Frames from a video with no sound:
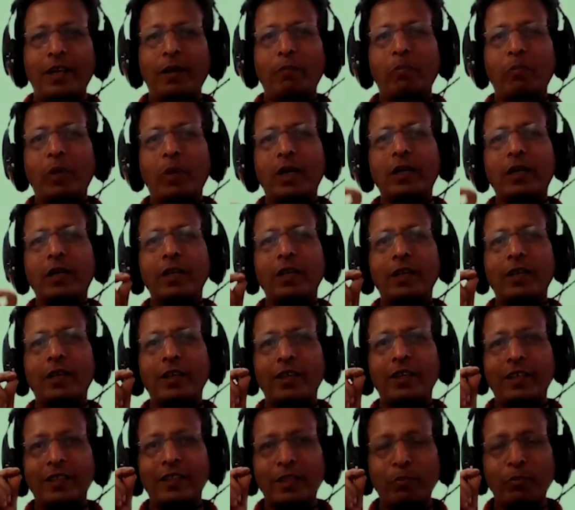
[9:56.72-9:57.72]
but
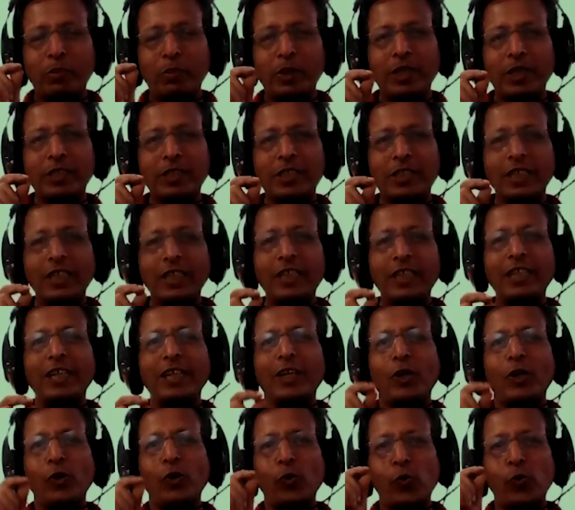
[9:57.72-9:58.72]
the person
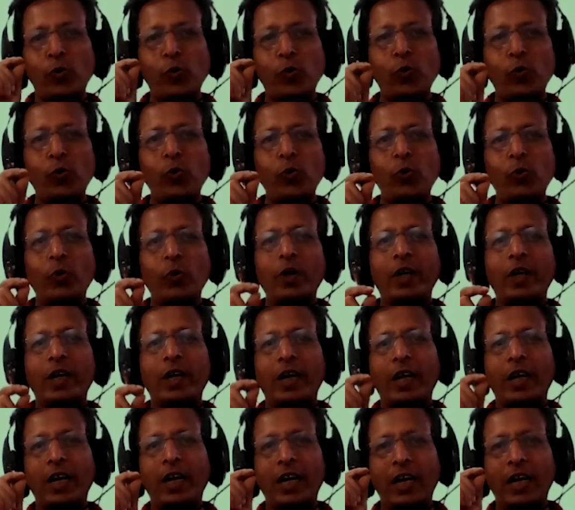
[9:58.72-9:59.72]
who
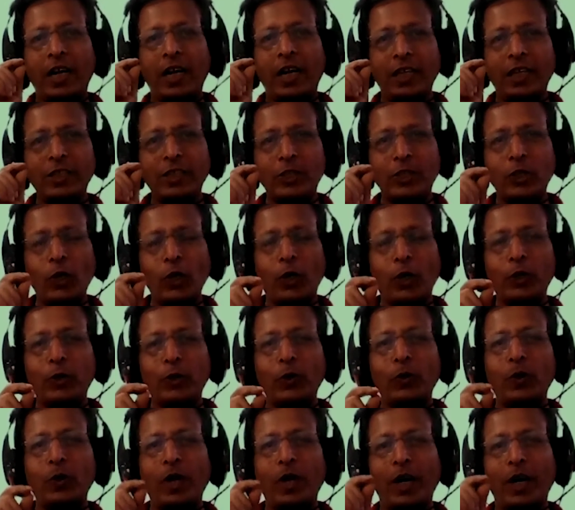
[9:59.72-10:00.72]
does not
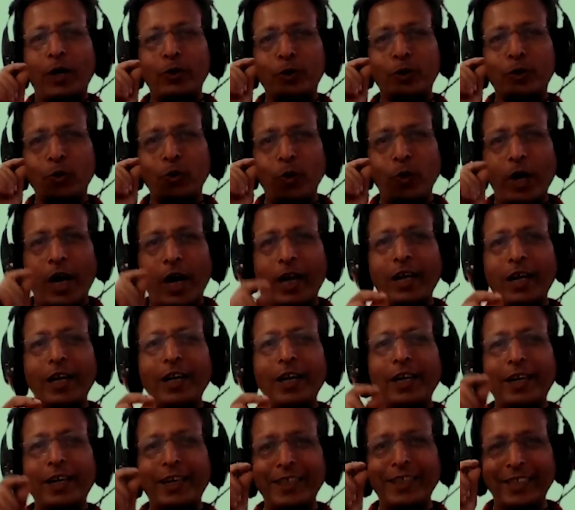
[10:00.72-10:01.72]
know how to
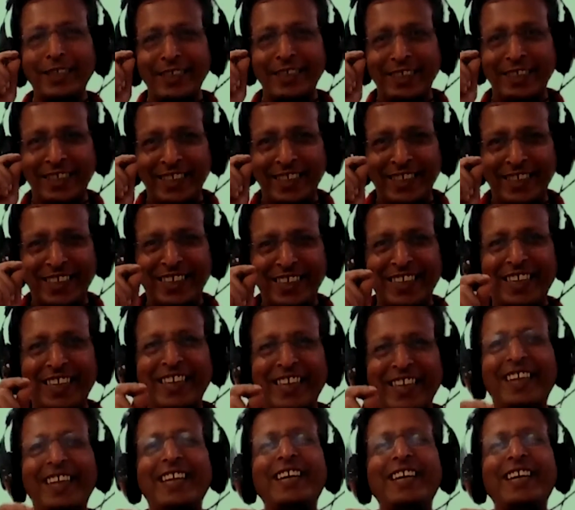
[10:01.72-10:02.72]
unlearn,
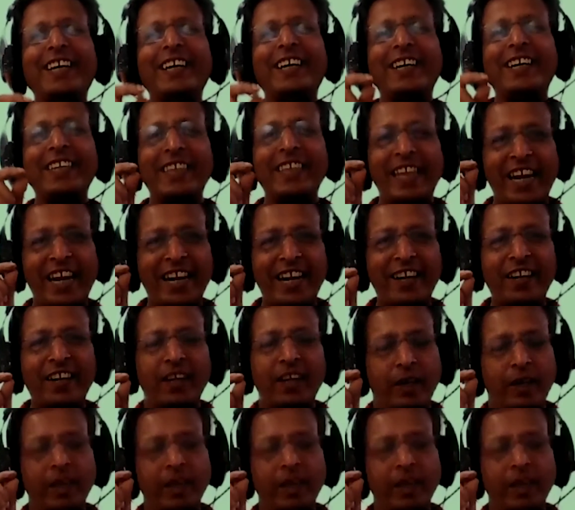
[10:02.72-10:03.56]
learn, and